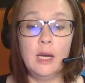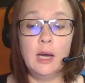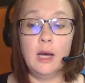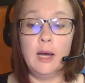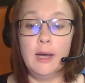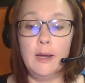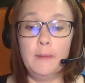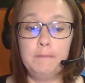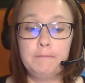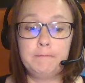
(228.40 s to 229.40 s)

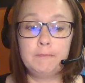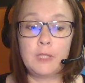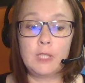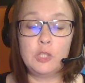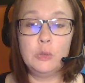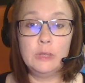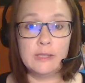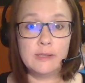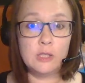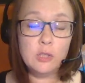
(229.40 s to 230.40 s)
to
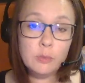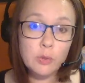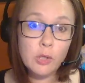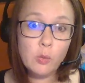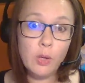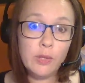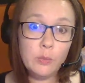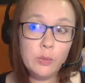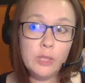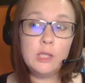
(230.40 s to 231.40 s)
listen to the book while they
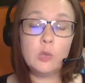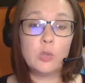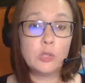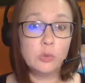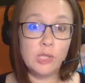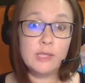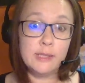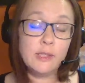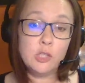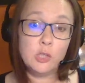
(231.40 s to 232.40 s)
read, or to just
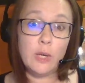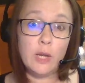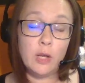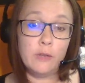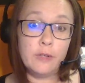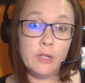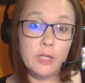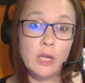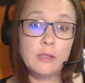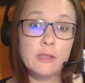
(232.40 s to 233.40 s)
listen to it on the very
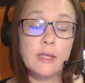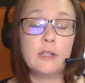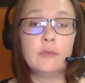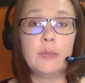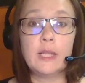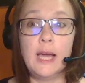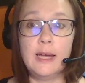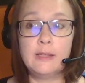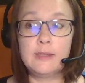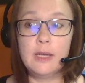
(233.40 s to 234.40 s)
young side of my
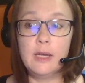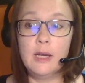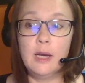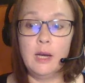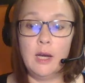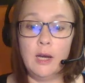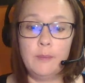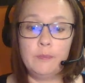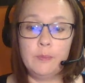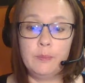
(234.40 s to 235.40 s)
class.
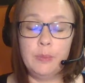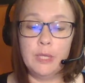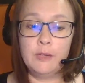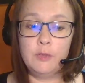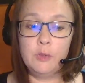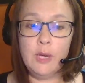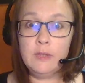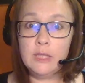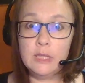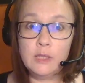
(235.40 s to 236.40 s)
But if you have a
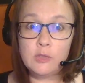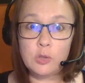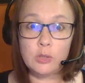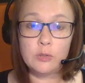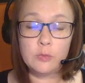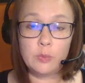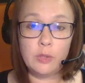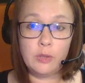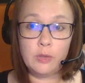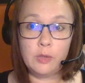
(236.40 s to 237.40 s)
kid that struggles
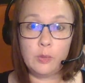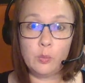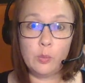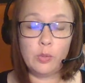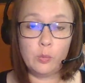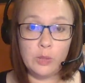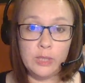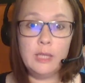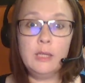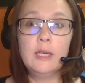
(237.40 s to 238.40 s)
with
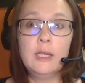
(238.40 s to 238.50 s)
reading